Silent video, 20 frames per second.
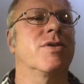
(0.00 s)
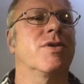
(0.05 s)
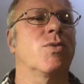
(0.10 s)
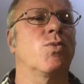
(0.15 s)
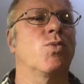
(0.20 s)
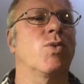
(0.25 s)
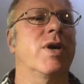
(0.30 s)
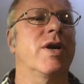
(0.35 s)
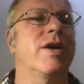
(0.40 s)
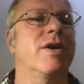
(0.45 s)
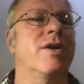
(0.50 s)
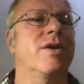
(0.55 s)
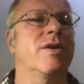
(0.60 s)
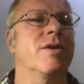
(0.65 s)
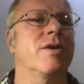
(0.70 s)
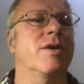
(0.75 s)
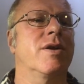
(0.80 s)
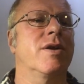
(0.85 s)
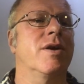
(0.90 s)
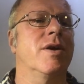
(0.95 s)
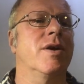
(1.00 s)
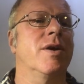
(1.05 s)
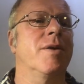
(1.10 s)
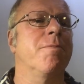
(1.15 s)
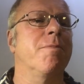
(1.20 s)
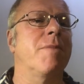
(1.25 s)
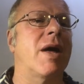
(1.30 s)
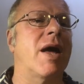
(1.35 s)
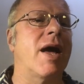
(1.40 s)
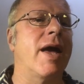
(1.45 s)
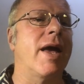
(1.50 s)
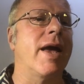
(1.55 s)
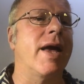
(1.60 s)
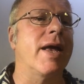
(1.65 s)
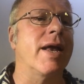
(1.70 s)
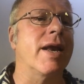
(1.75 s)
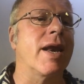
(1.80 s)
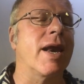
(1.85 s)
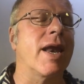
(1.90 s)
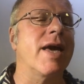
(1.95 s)
where
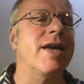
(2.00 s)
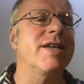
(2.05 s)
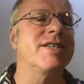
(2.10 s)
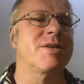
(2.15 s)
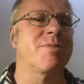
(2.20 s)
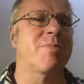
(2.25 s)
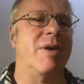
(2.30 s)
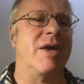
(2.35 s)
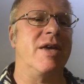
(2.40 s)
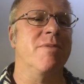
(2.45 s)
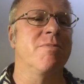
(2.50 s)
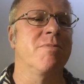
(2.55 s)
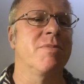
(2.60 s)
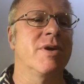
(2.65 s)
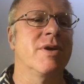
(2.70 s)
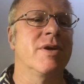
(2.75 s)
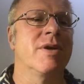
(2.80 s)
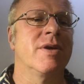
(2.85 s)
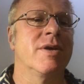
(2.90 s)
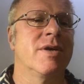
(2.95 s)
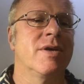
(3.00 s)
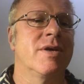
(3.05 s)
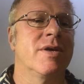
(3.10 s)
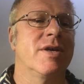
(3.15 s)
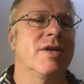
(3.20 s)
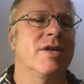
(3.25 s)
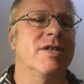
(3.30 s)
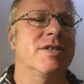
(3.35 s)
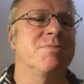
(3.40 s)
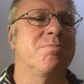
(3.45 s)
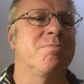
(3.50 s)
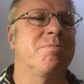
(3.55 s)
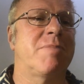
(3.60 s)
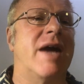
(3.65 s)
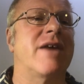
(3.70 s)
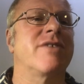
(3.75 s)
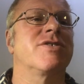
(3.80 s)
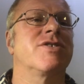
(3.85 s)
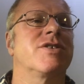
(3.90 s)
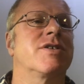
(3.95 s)
a laser beam is
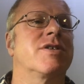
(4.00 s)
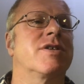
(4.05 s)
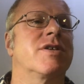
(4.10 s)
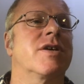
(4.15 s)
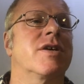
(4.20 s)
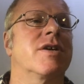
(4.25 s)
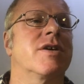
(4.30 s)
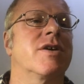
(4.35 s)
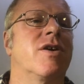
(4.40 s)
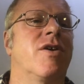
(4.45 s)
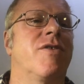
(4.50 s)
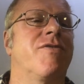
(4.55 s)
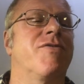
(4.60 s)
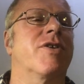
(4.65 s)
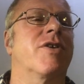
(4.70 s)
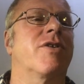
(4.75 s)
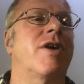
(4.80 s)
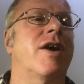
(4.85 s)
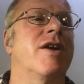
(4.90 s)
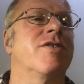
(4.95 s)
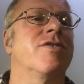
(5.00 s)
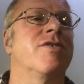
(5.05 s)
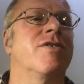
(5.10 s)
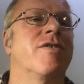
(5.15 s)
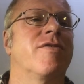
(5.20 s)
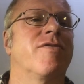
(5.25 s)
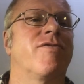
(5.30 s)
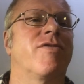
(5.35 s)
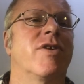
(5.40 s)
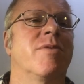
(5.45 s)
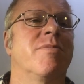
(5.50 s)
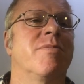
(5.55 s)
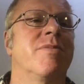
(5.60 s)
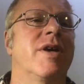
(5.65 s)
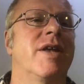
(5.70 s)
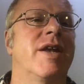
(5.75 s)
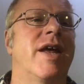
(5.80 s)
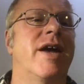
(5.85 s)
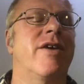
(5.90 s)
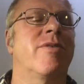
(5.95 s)
bounced off the ground from
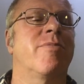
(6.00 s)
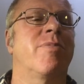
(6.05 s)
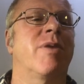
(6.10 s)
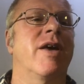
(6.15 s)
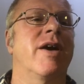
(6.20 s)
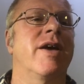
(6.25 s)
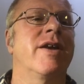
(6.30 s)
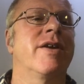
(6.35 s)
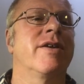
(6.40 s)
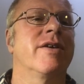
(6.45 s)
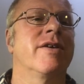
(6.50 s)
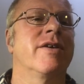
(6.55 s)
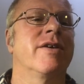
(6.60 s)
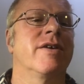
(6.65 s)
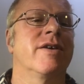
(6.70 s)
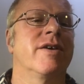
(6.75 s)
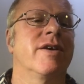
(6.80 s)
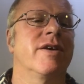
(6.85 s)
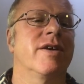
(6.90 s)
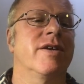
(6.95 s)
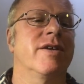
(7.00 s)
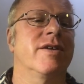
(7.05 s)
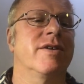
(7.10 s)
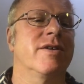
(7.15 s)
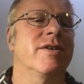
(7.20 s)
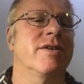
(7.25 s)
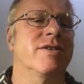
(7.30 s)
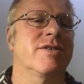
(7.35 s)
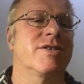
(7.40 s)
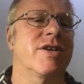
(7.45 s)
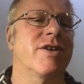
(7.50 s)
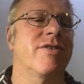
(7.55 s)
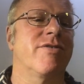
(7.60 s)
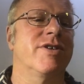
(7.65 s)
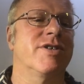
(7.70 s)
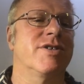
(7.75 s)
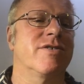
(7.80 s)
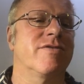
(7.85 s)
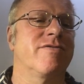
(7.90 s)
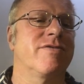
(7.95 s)
an aeroplane in a
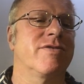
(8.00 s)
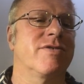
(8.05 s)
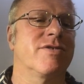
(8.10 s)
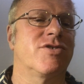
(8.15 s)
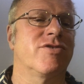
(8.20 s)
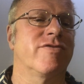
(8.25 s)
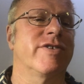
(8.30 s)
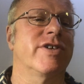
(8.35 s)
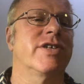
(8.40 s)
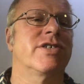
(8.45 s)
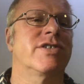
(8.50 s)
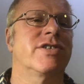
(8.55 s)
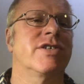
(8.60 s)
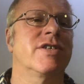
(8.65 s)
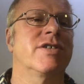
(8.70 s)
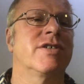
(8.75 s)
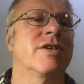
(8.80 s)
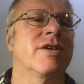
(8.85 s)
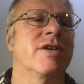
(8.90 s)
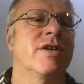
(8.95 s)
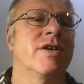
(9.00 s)
series of traverses,